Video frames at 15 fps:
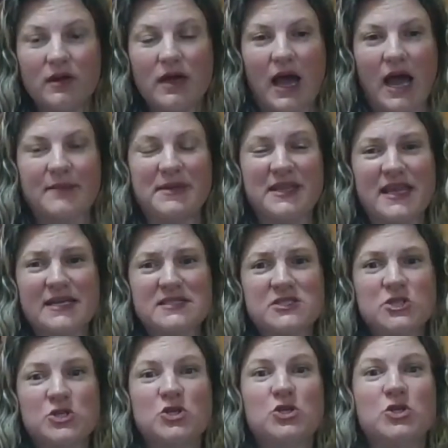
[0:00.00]
I mean, that's
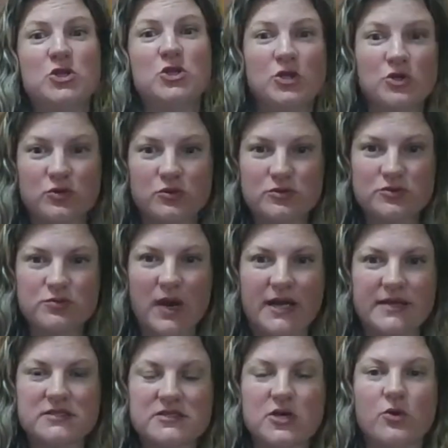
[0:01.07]
huge,
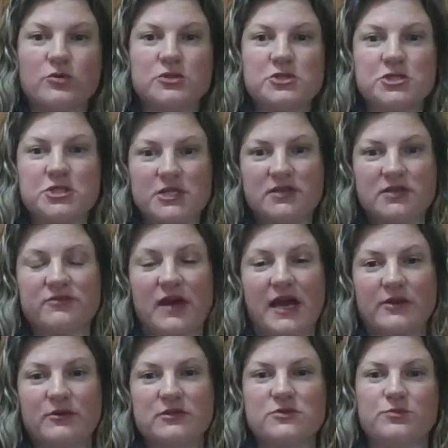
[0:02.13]
right? So should the
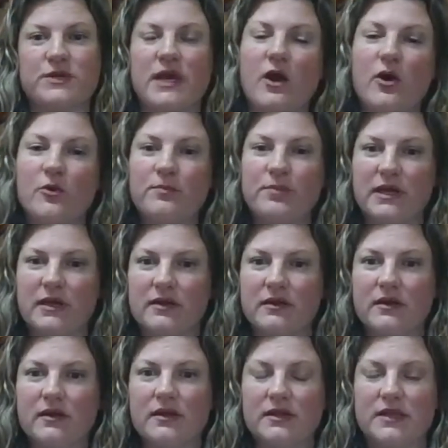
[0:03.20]
virus reopen,
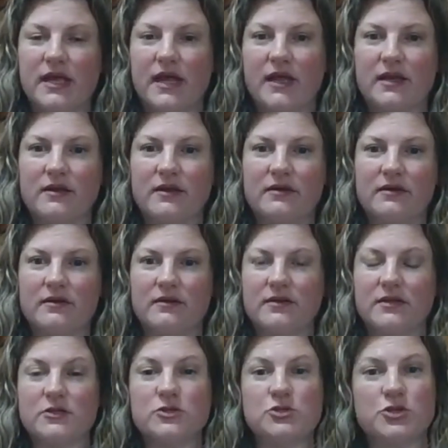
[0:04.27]
then
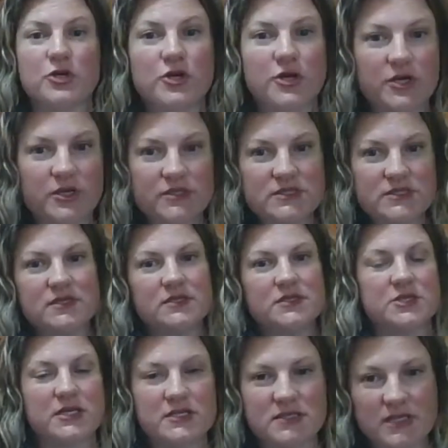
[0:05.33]
the jurors and the
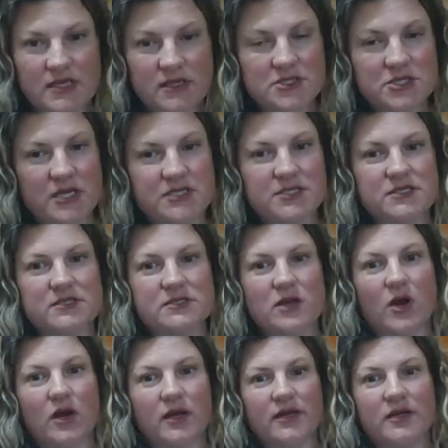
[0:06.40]
judges
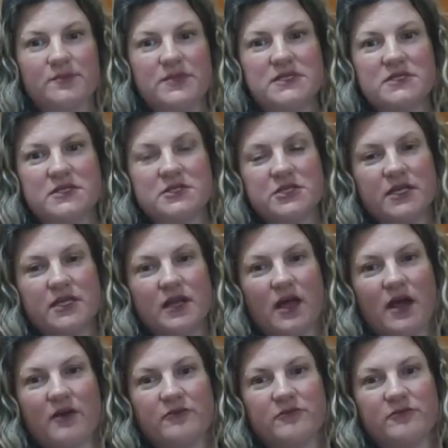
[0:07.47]
aren't in a position
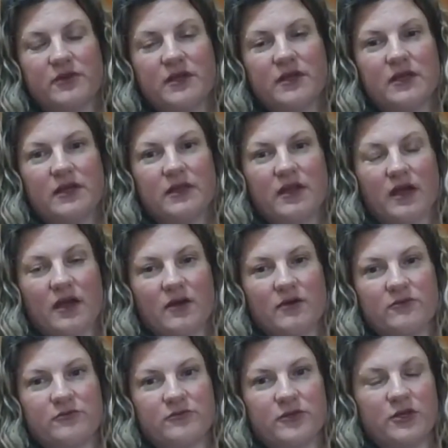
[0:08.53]
of
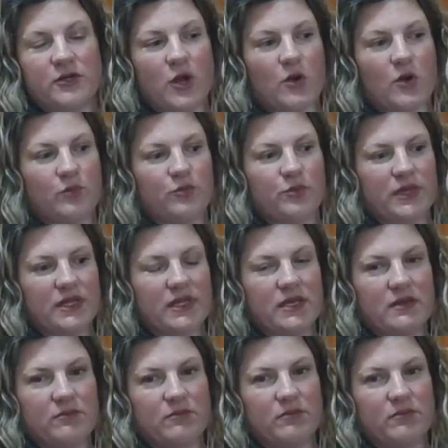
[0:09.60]
really